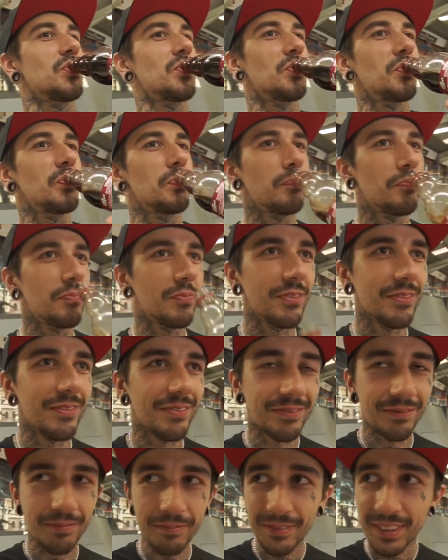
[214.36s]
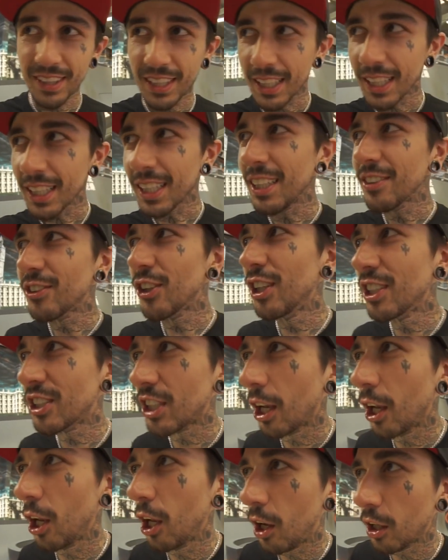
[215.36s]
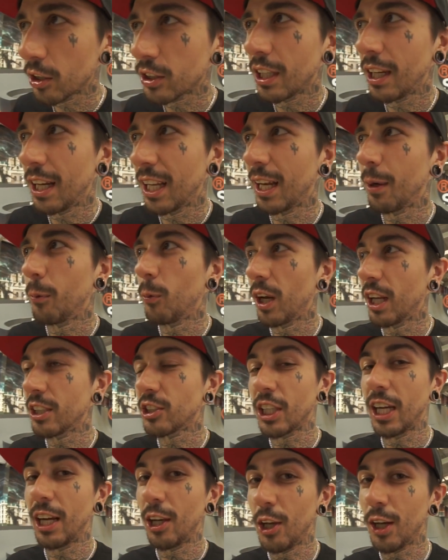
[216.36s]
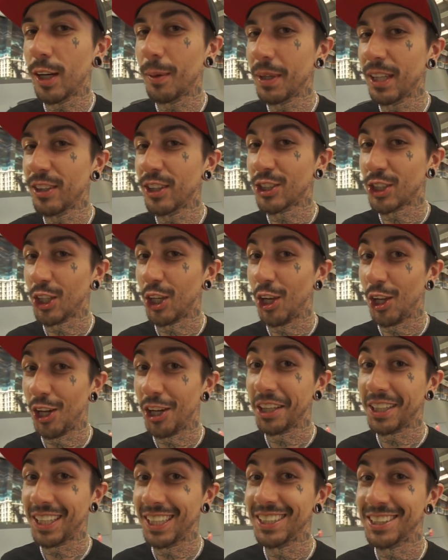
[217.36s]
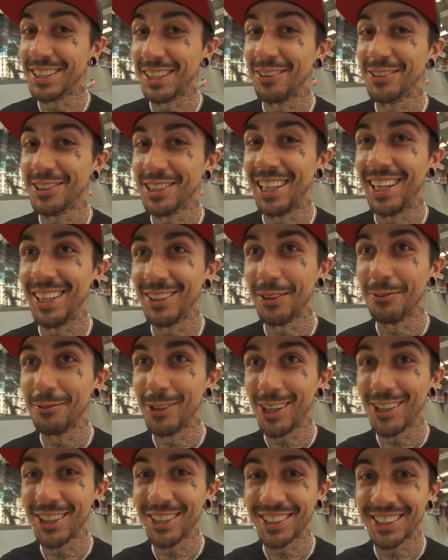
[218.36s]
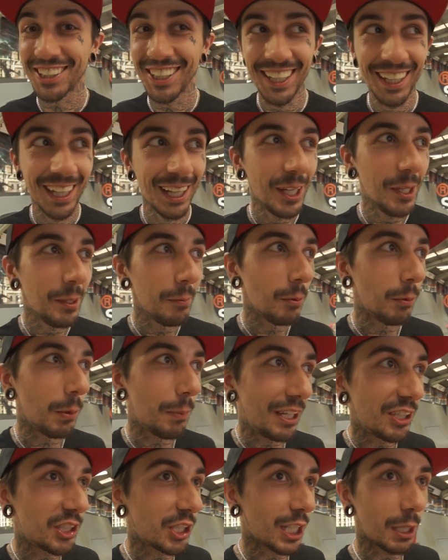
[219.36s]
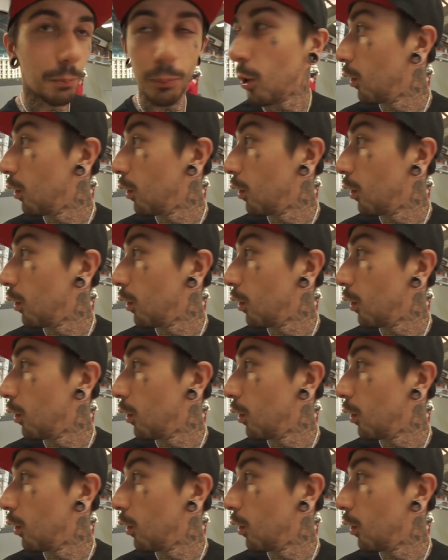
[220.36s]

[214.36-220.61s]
All sugared up. There is a lot, and I, when I say a lot, I mean there's a lot of kids outside on rockers. We basically